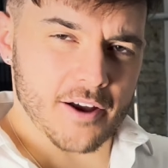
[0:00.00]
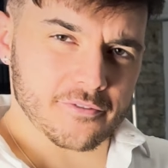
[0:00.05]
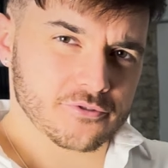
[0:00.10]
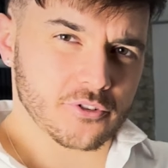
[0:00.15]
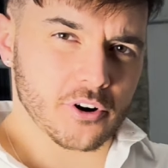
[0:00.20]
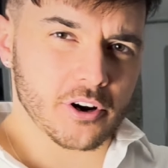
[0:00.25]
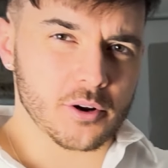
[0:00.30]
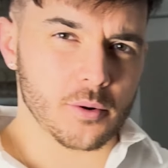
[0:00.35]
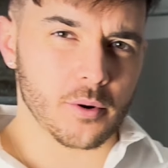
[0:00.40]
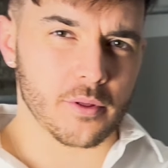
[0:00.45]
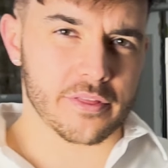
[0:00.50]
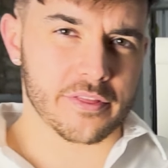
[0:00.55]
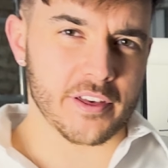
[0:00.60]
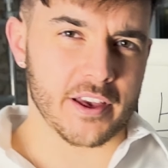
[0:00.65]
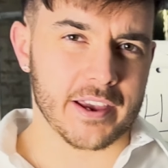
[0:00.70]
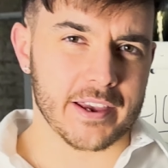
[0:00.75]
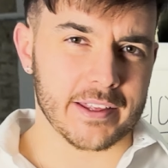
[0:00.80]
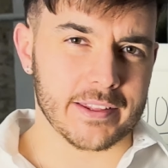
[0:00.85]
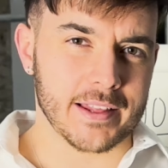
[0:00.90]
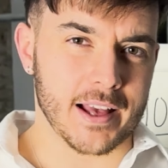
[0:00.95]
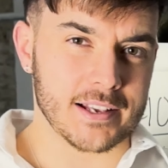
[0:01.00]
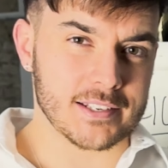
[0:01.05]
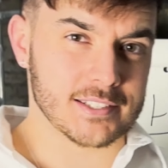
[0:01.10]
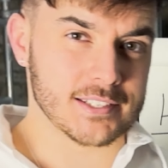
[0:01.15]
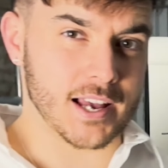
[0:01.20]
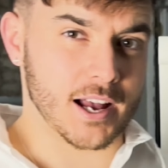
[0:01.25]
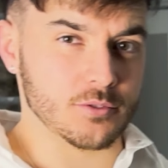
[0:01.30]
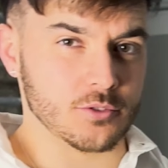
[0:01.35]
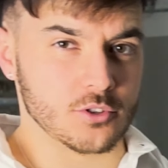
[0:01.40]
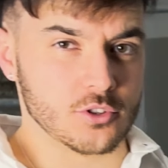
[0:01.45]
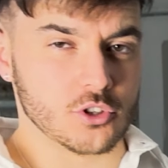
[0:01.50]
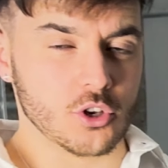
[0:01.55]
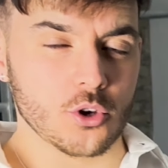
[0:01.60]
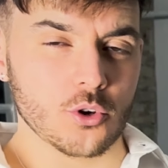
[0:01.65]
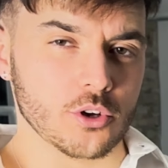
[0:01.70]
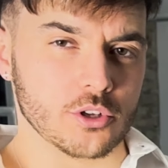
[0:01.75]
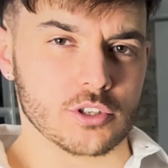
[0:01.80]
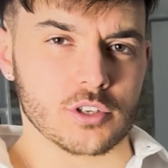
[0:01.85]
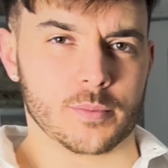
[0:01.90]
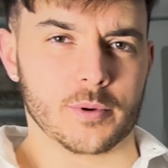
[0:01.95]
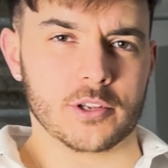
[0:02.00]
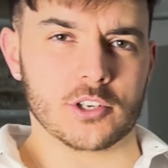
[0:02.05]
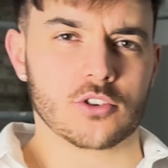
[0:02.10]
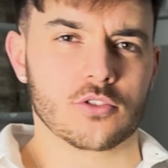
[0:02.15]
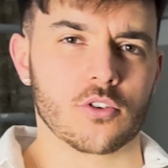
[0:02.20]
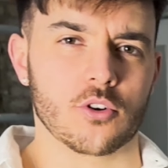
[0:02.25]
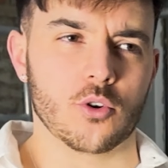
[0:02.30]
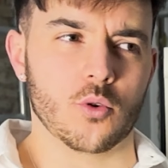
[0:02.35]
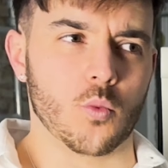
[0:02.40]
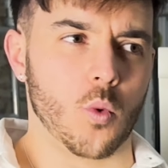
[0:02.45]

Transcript: And for anyone thinking that sounds too good to be true,